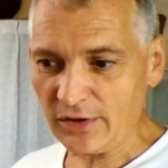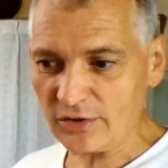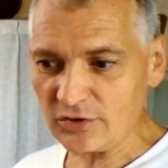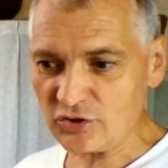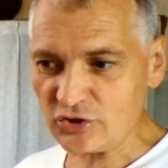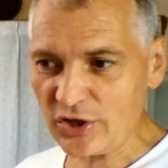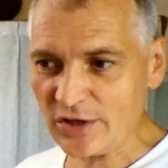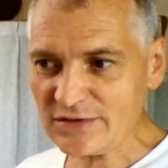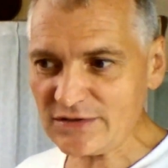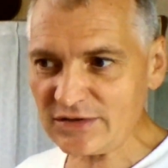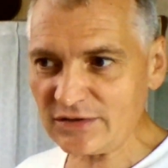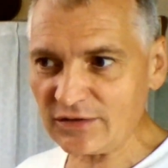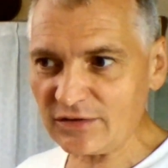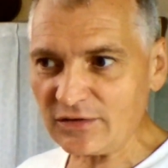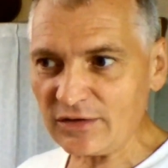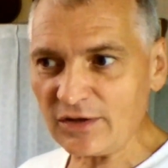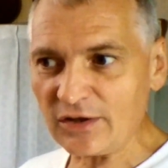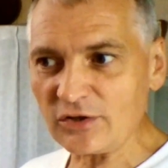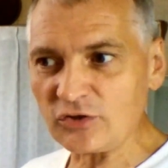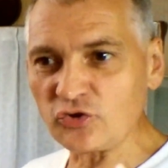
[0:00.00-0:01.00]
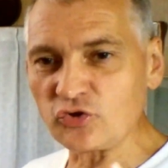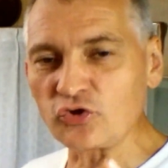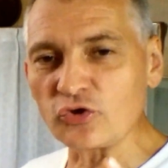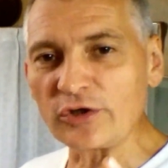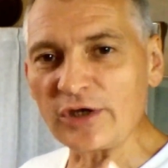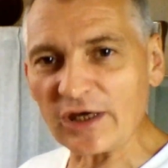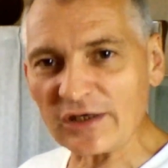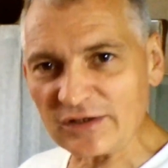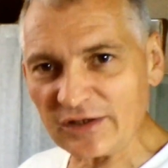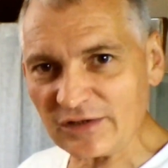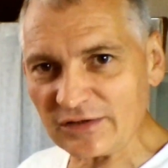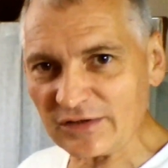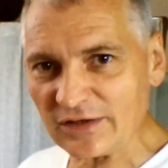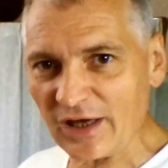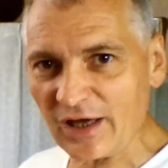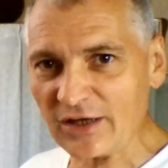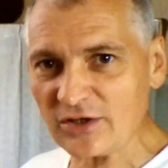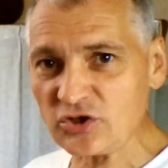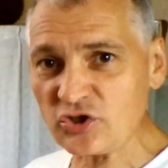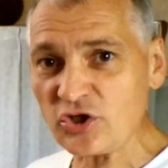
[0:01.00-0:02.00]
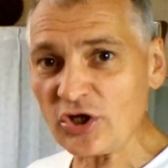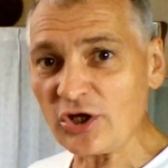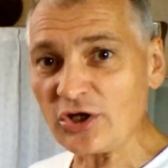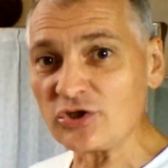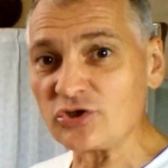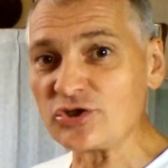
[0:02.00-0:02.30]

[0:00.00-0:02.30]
just to get in touch,